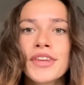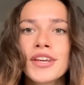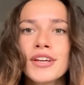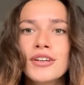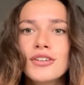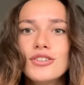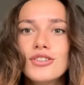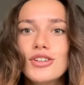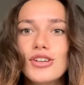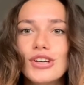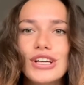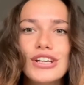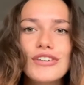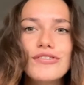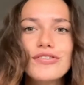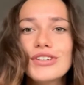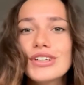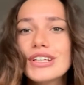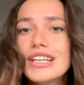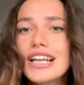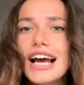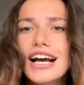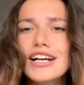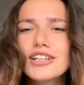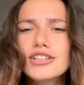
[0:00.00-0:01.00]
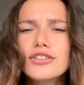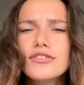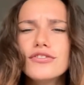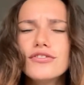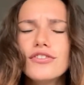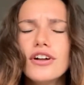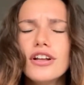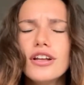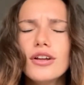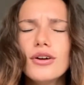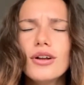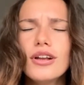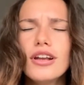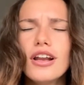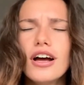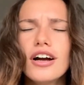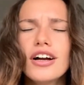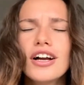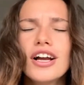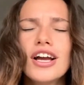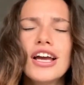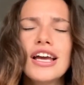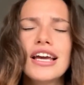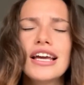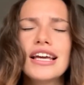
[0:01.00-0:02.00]
So if you'd like to follow
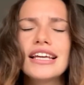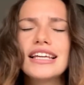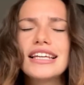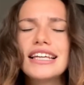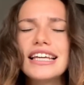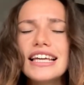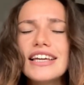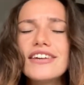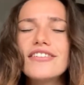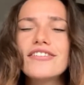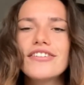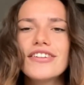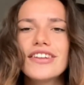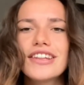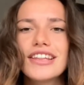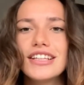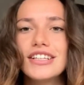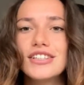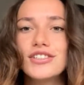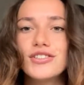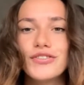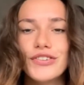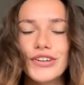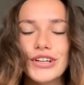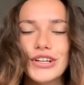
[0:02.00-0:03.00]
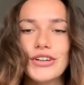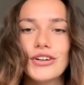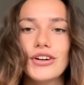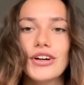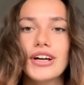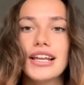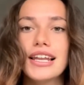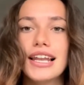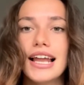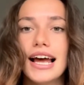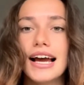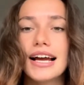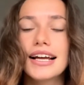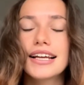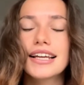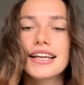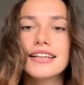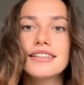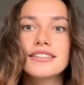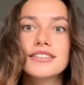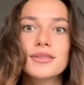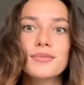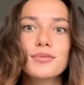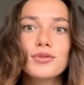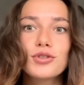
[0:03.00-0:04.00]
along, give this video a like
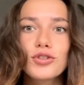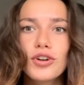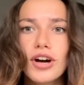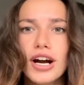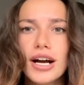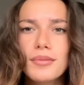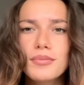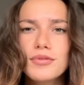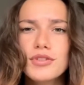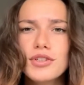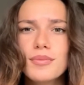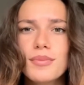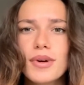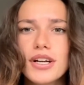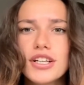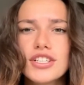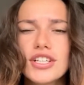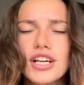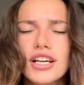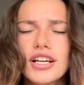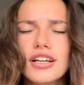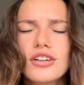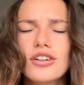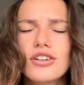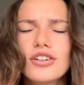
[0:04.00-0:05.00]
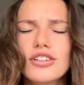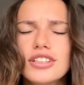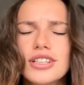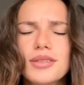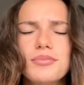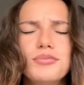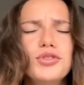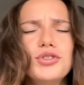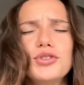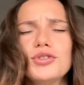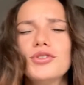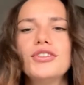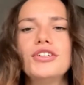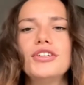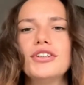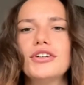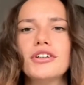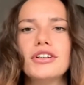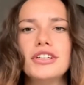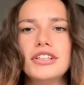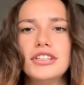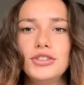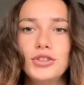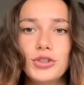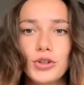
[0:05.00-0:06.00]
and subscribe to my channel because I'm sure you'll
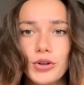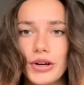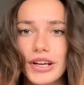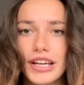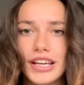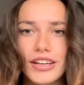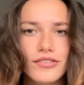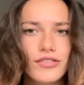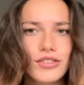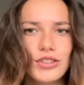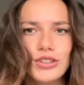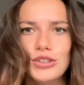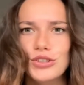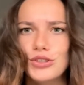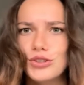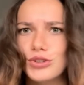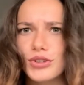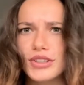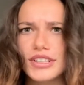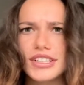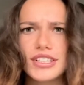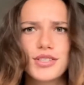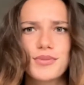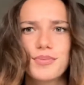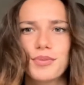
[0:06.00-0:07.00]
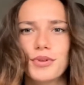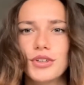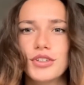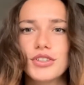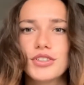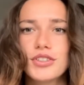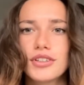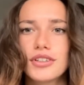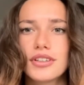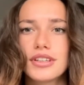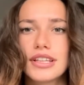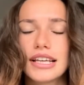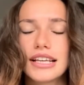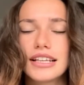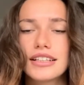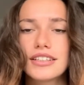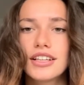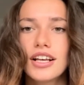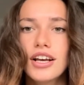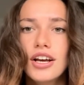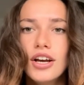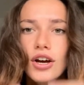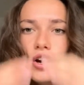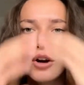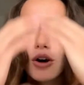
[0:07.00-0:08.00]
enjoy if you enjoy spiritual things
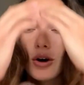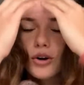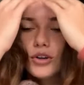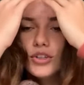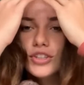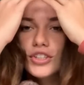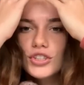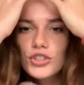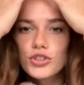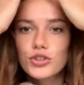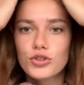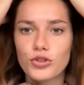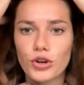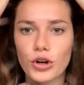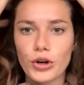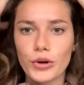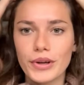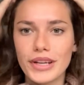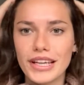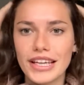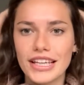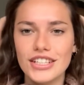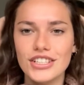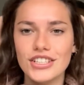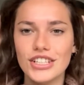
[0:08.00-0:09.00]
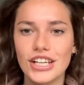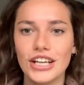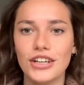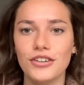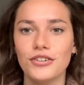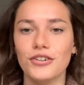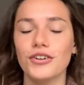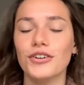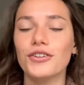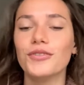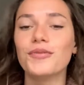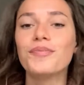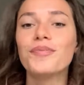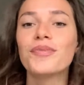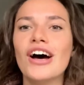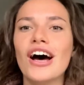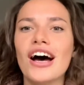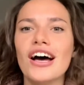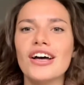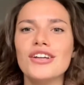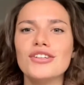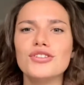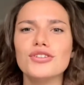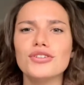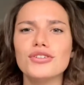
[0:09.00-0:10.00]
or just growing in general.
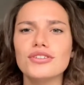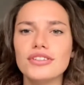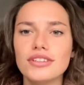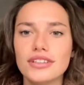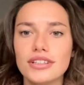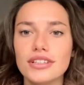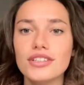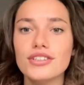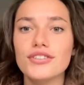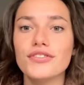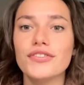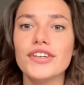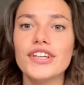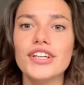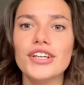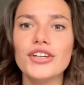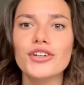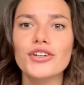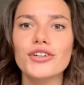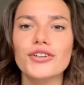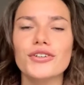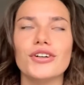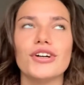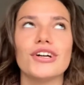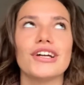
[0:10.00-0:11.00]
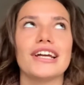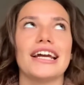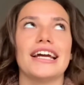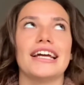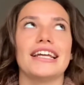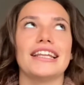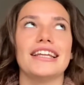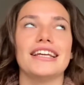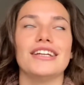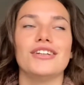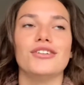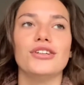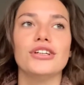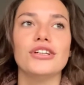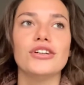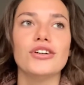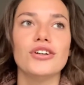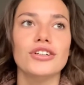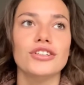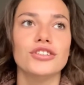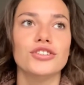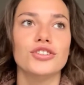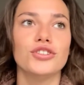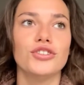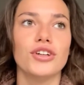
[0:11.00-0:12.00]
So this video, okay, they're doing
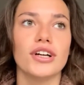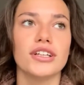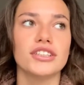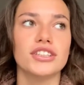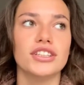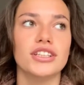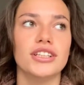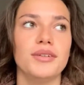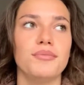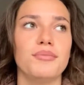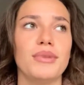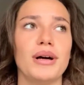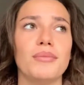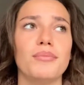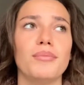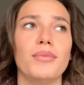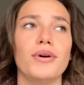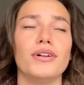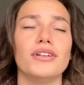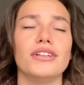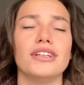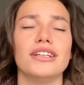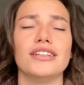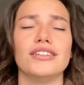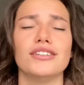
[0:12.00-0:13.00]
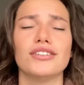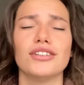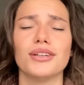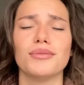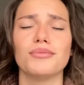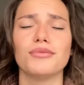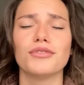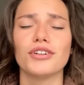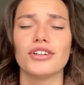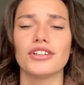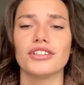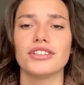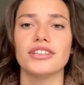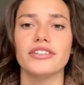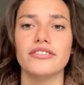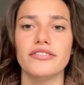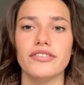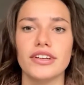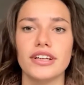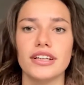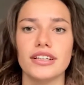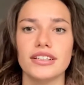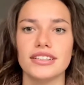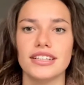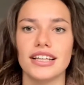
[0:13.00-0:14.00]
construction in my building, so I'm crossing
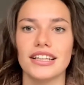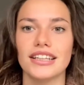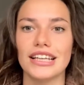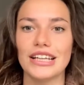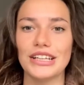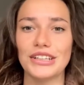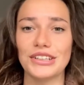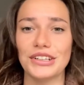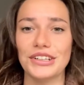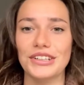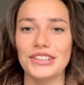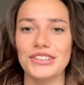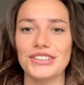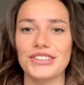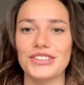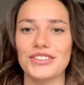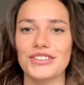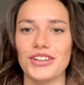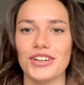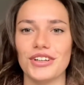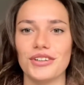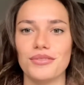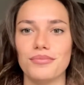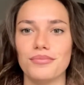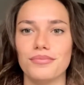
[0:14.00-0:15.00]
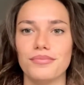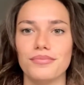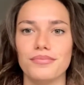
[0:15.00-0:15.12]
fingers that they don't start.